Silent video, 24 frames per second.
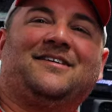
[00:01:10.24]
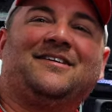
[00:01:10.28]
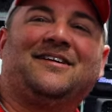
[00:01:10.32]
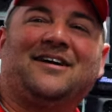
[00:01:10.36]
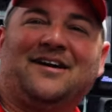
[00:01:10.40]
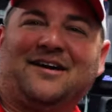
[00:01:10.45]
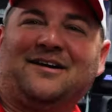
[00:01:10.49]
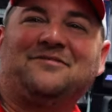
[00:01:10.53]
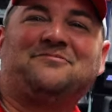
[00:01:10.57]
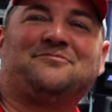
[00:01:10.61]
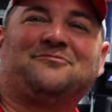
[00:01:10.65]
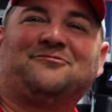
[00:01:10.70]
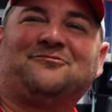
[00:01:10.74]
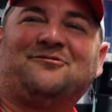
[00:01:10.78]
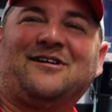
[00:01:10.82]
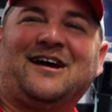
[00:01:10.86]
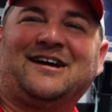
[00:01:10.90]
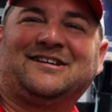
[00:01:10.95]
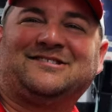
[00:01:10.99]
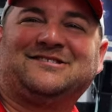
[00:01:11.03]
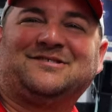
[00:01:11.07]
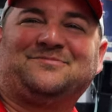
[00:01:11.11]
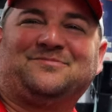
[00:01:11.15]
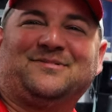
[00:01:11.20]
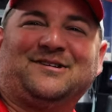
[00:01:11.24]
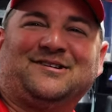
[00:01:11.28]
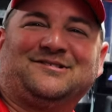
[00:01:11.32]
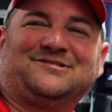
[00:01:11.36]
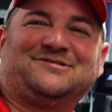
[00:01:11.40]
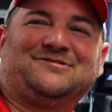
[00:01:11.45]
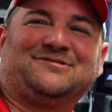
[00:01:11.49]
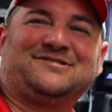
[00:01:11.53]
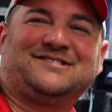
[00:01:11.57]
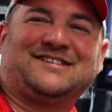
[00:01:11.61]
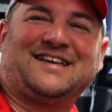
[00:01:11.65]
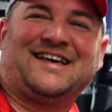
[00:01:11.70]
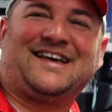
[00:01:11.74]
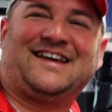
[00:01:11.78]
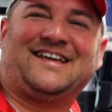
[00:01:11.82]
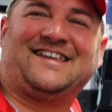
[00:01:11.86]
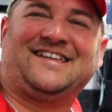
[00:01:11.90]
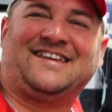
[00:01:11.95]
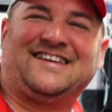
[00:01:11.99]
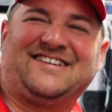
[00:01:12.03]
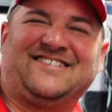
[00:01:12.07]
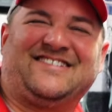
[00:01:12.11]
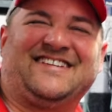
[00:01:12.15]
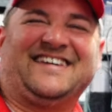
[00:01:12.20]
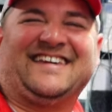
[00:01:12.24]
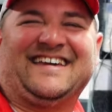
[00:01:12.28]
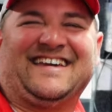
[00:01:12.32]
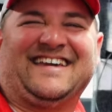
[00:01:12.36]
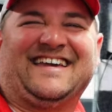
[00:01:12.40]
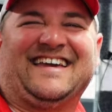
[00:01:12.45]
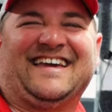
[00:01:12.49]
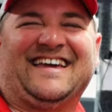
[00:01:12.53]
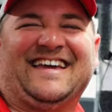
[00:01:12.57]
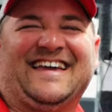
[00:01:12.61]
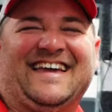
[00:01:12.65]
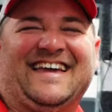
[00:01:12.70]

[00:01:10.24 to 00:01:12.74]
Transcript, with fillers: off of them, do you? Write something else on the side of it.